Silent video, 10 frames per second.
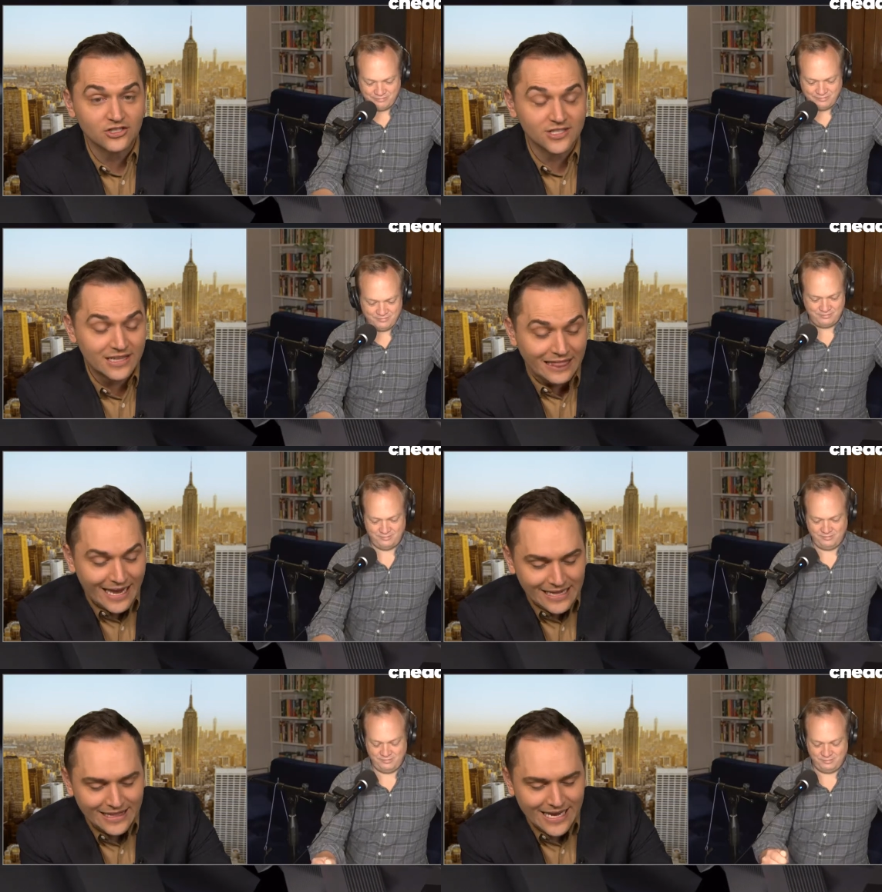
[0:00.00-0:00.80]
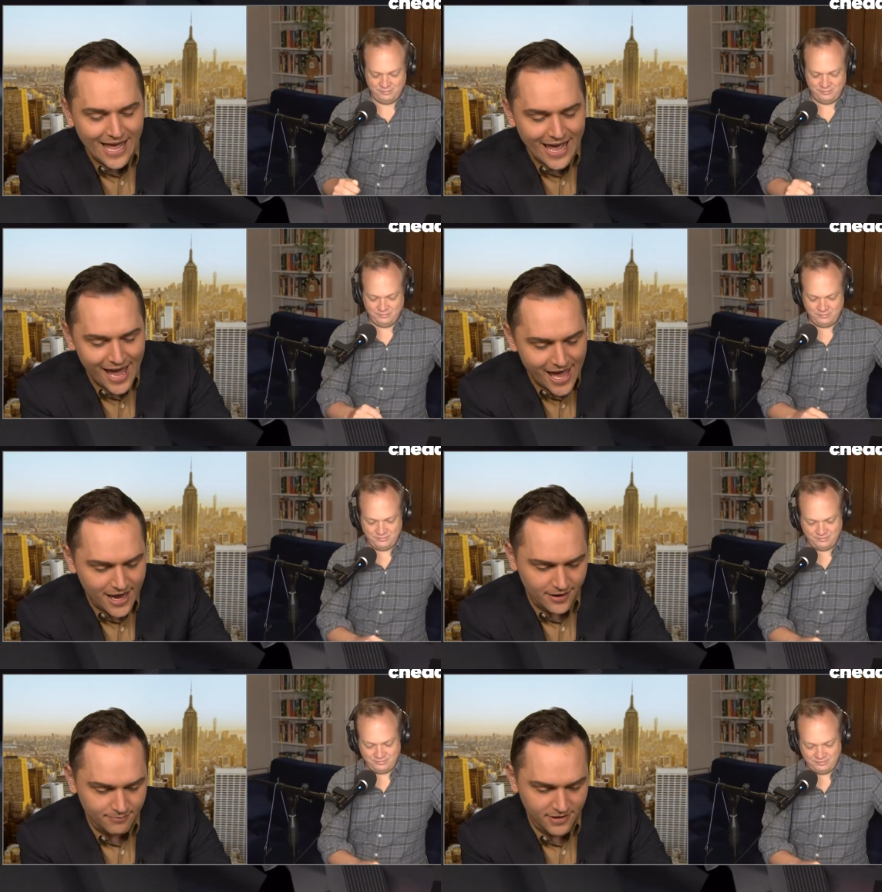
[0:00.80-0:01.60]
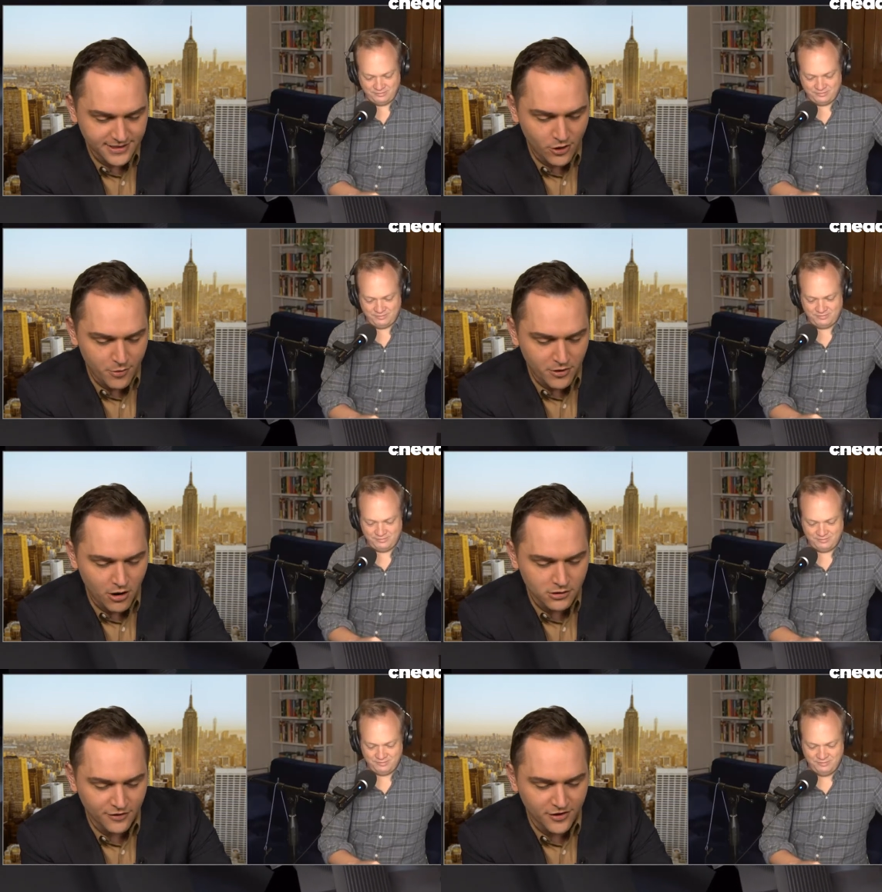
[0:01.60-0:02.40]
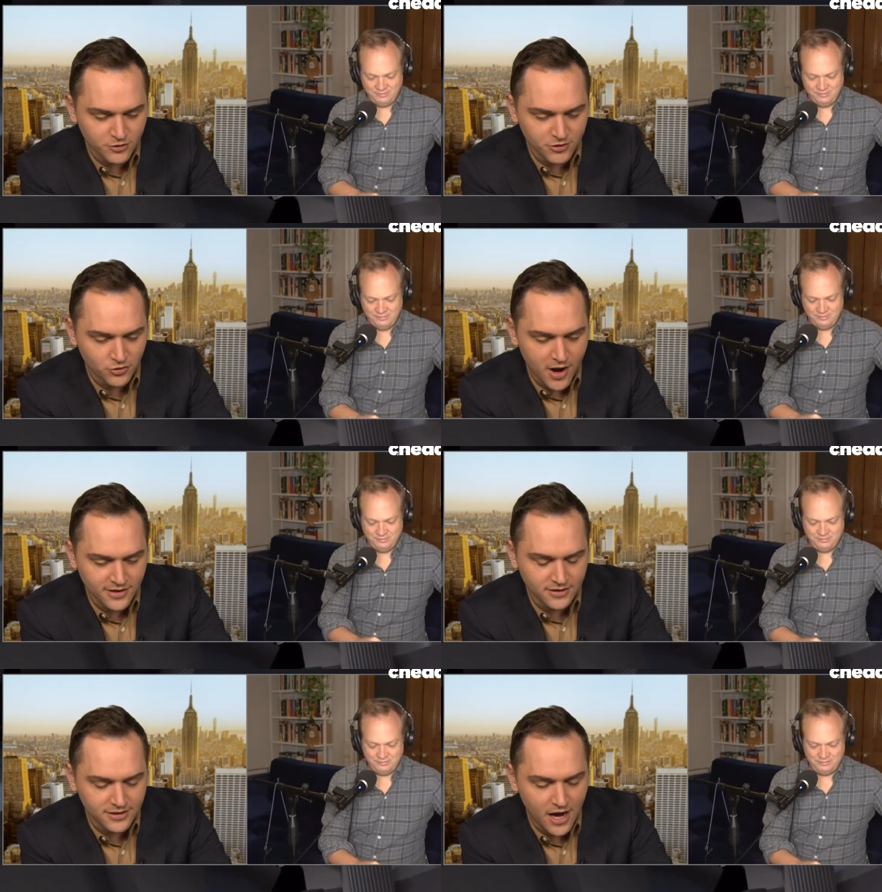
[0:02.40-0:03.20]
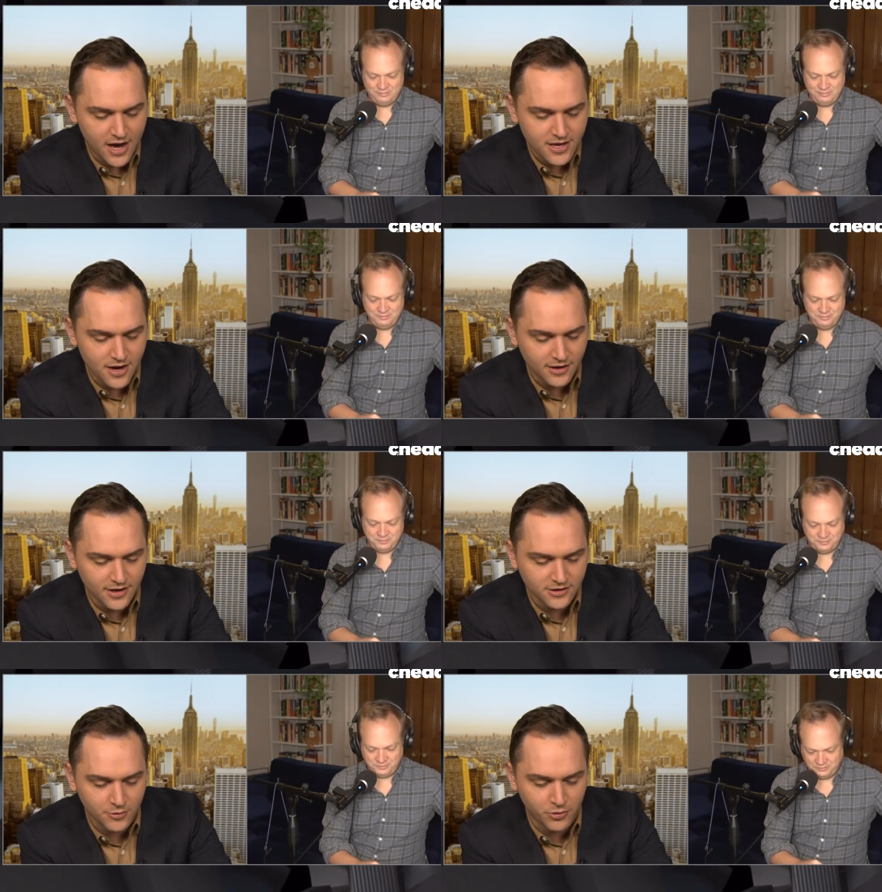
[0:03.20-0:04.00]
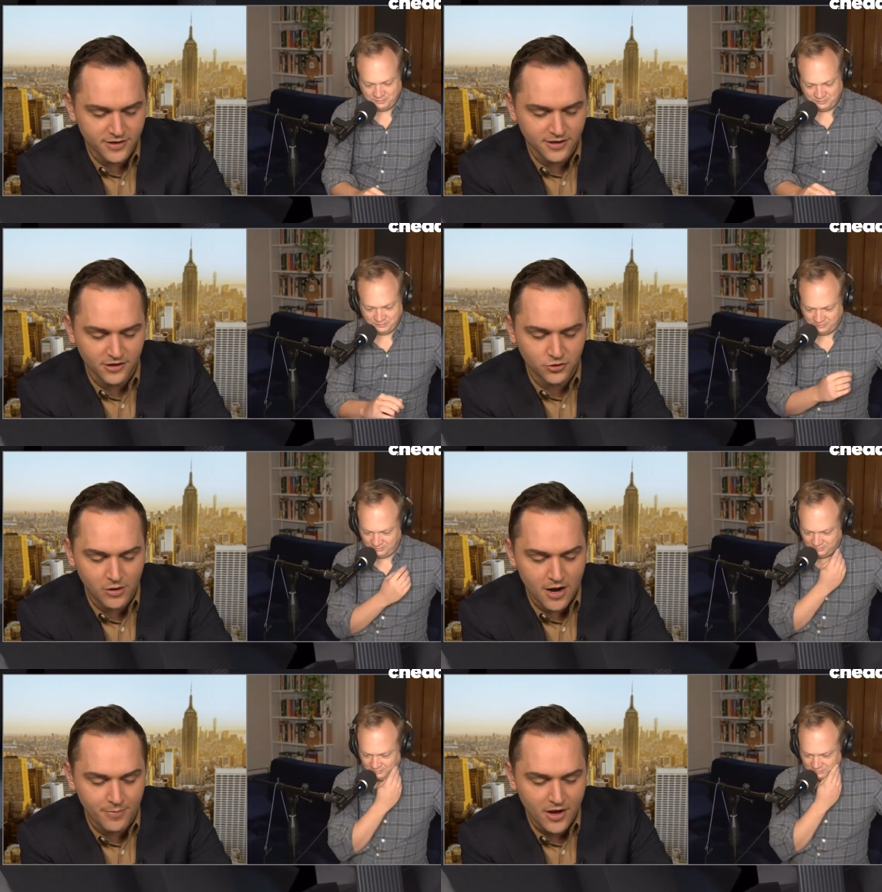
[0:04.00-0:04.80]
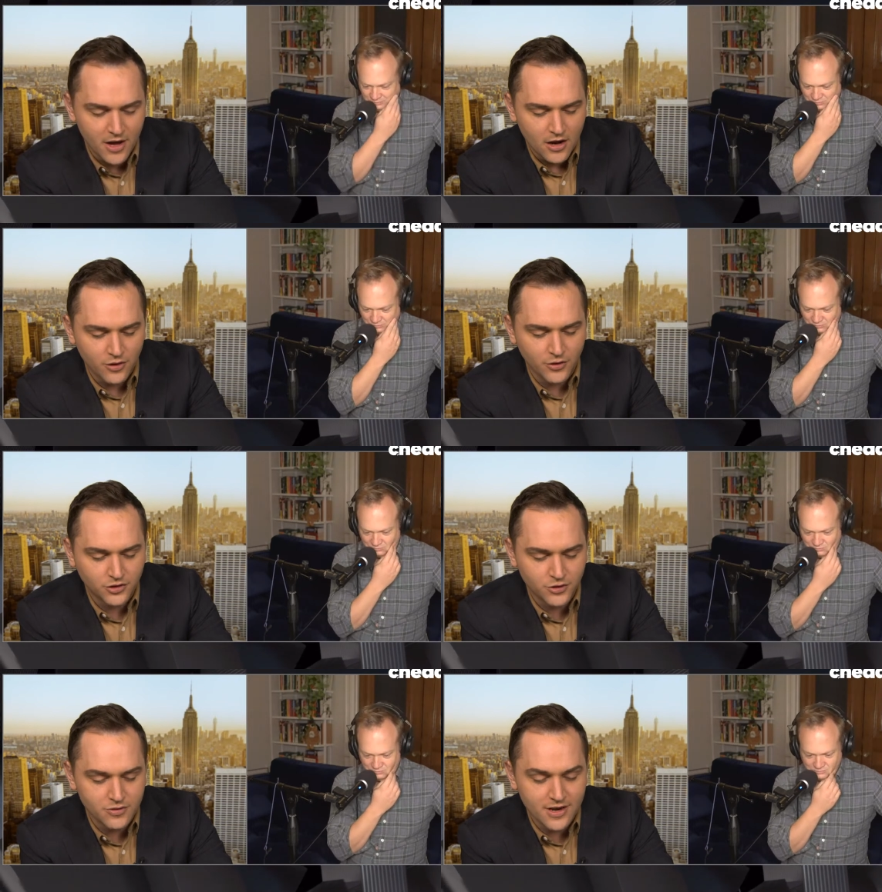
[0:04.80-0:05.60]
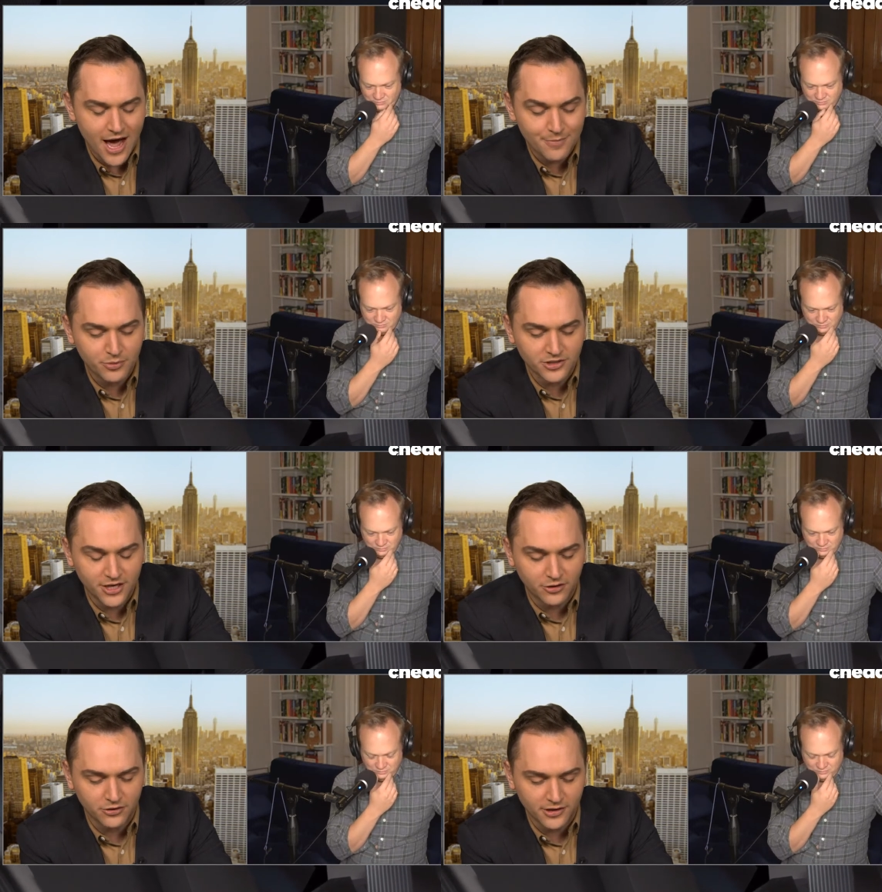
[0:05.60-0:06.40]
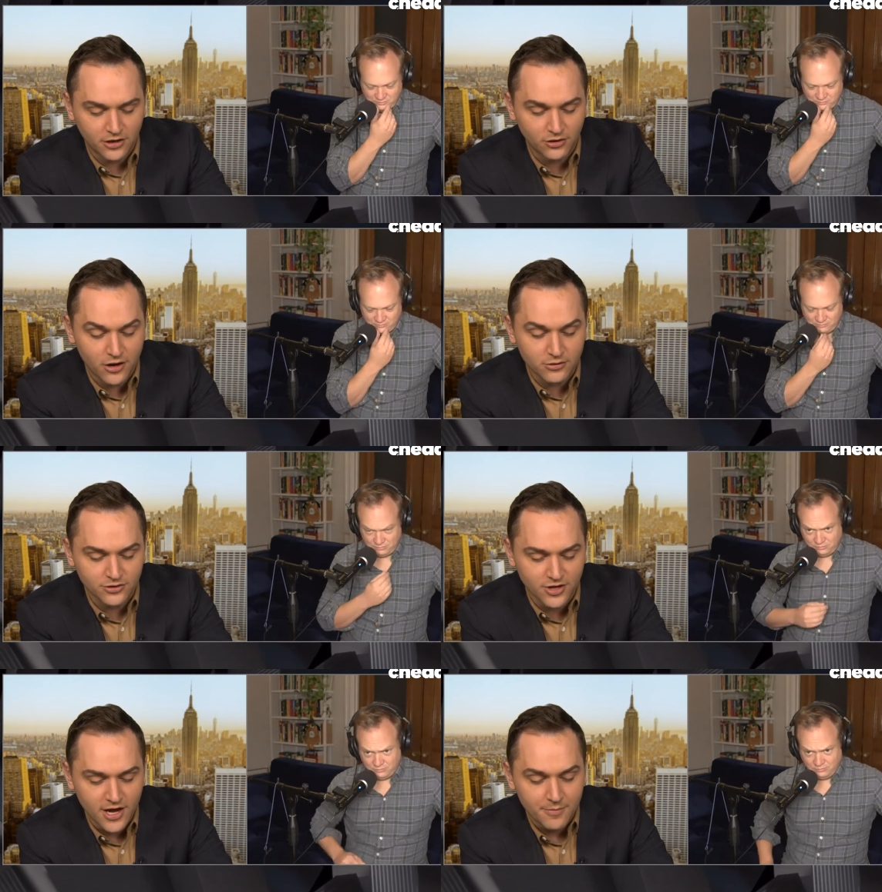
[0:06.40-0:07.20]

Speaker 1: slightly ahead. Now, Terry McAuliffe has been trying to tie Youngkin to President Trump, though the two not particularly close.